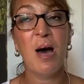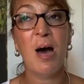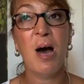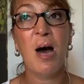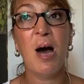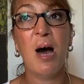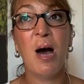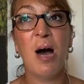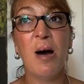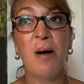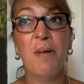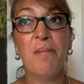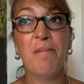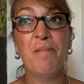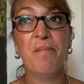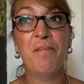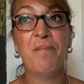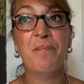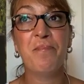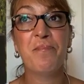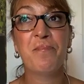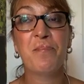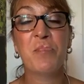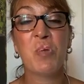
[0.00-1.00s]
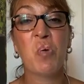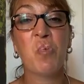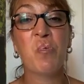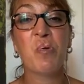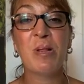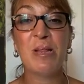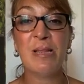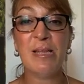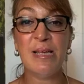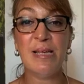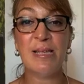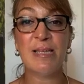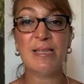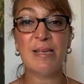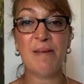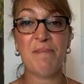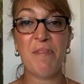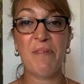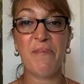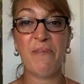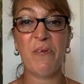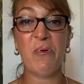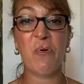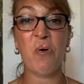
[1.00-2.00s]
um, release some
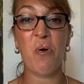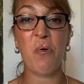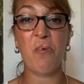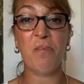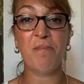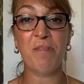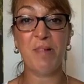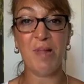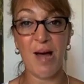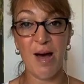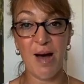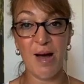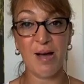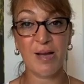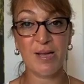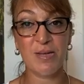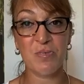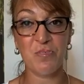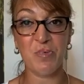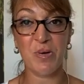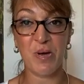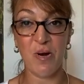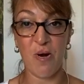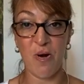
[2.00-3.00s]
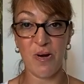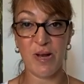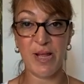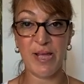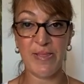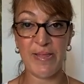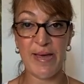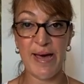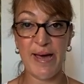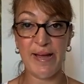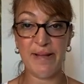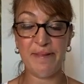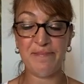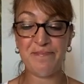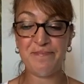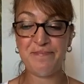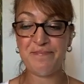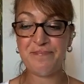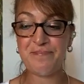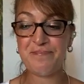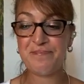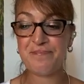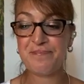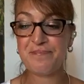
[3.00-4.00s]
of your own blocks regarding
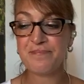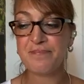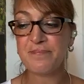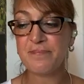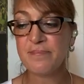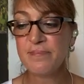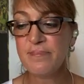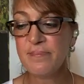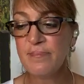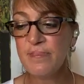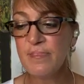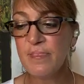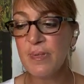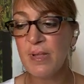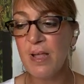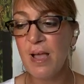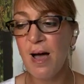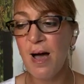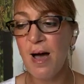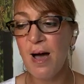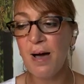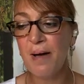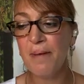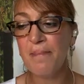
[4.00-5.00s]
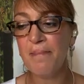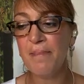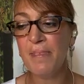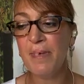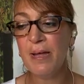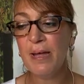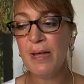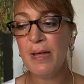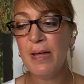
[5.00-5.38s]
that. Um,